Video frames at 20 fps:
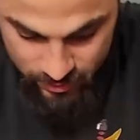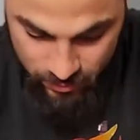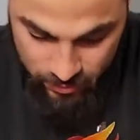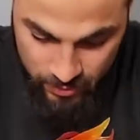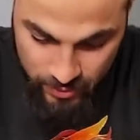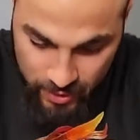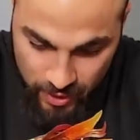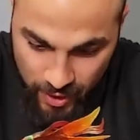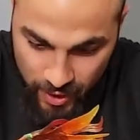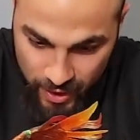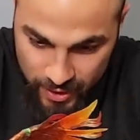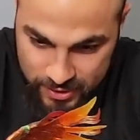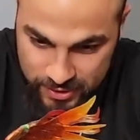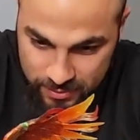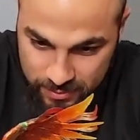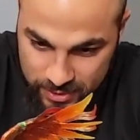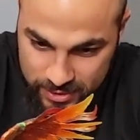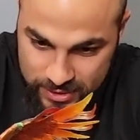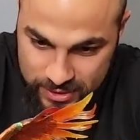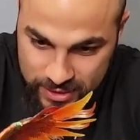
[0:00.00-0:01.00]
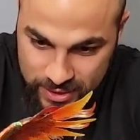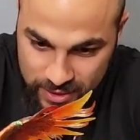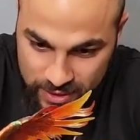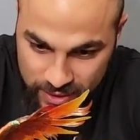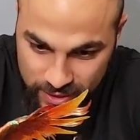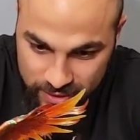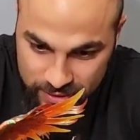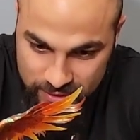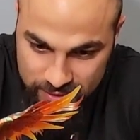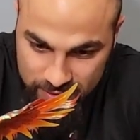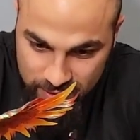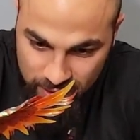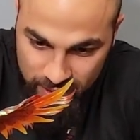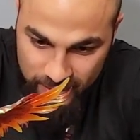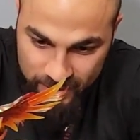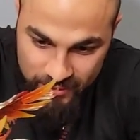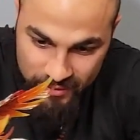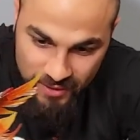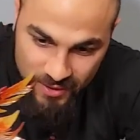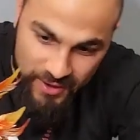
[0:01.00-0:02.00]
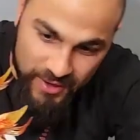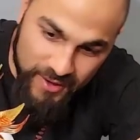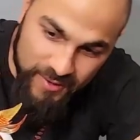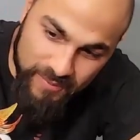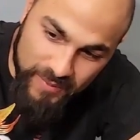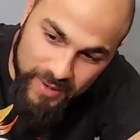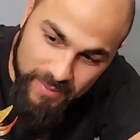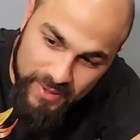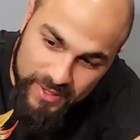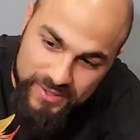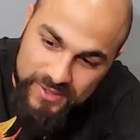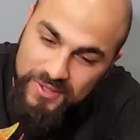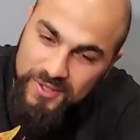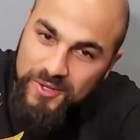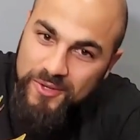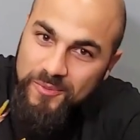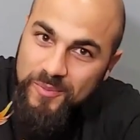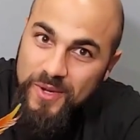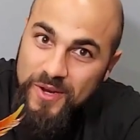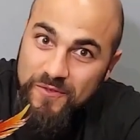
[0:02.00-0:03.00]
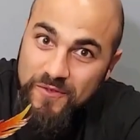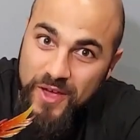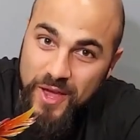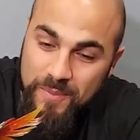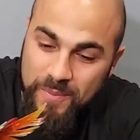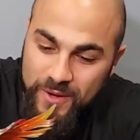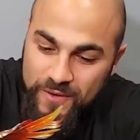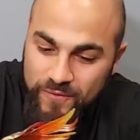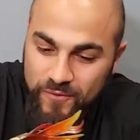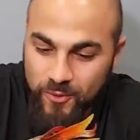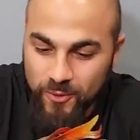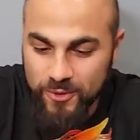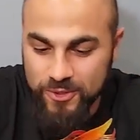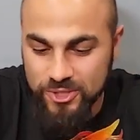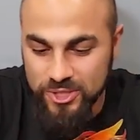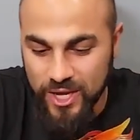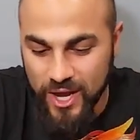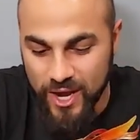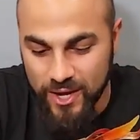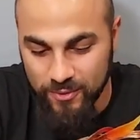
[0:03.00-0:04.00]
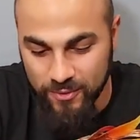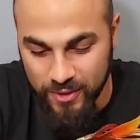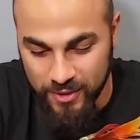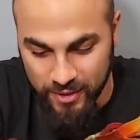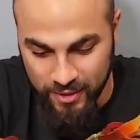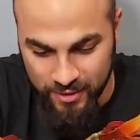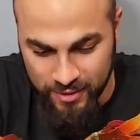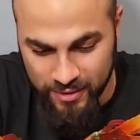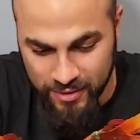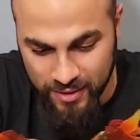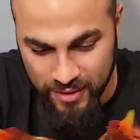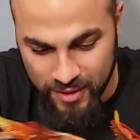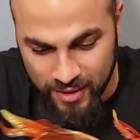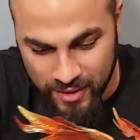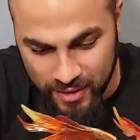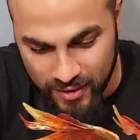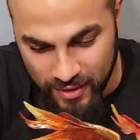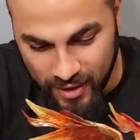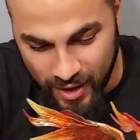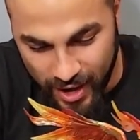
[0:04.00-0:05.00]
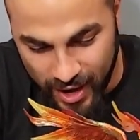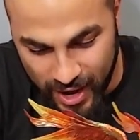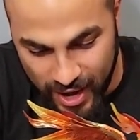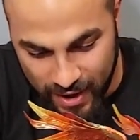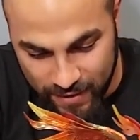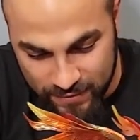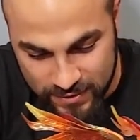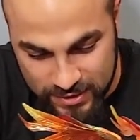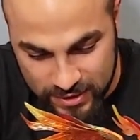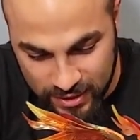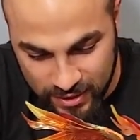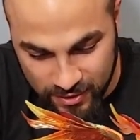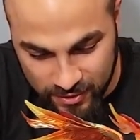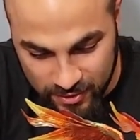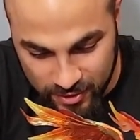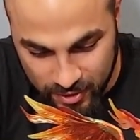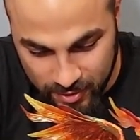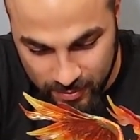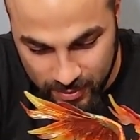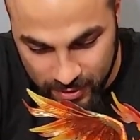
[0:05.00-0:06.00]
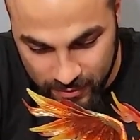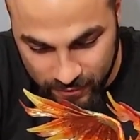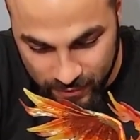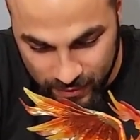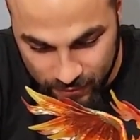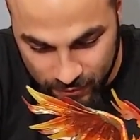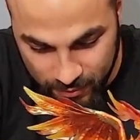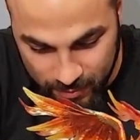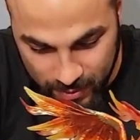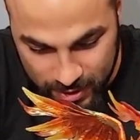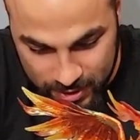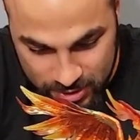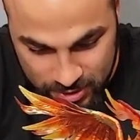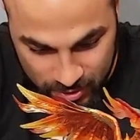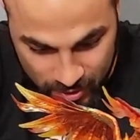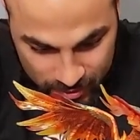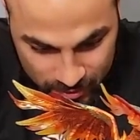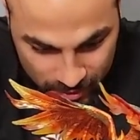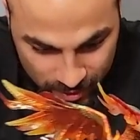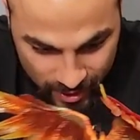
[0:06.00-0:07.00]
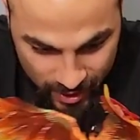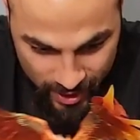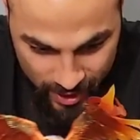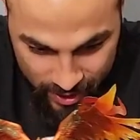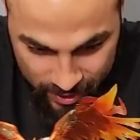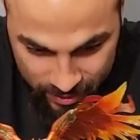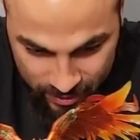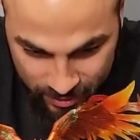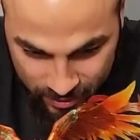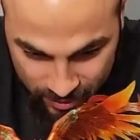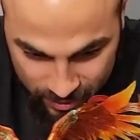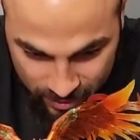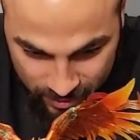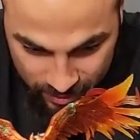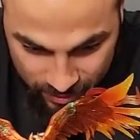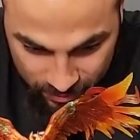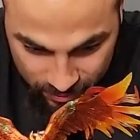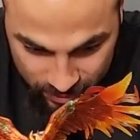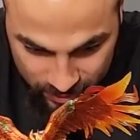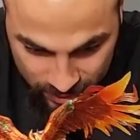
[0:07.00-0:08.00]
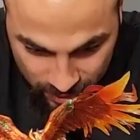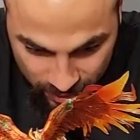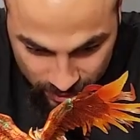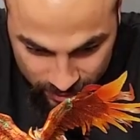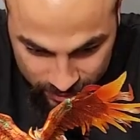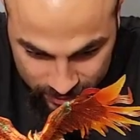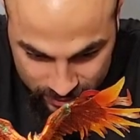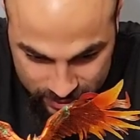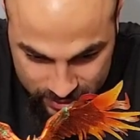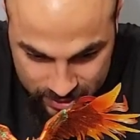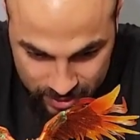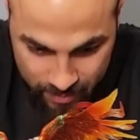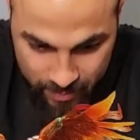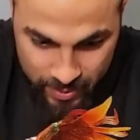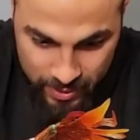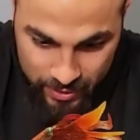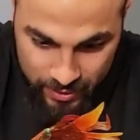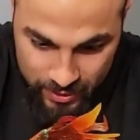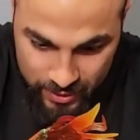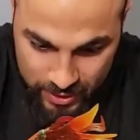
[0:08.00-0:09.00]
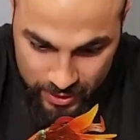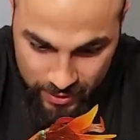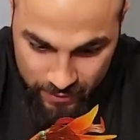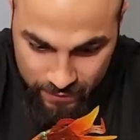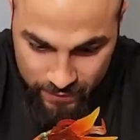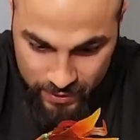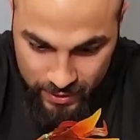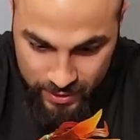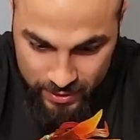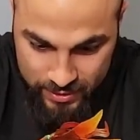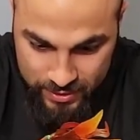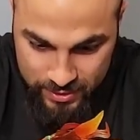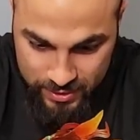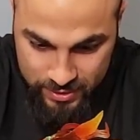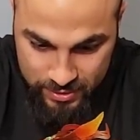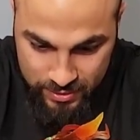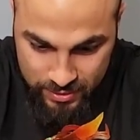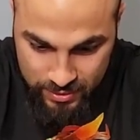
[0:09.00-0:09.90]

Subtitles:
really awesome to see this, and maybe it's a little bit of epic foreshadowing. And I have seen a little bit of information online regarding the stability of this.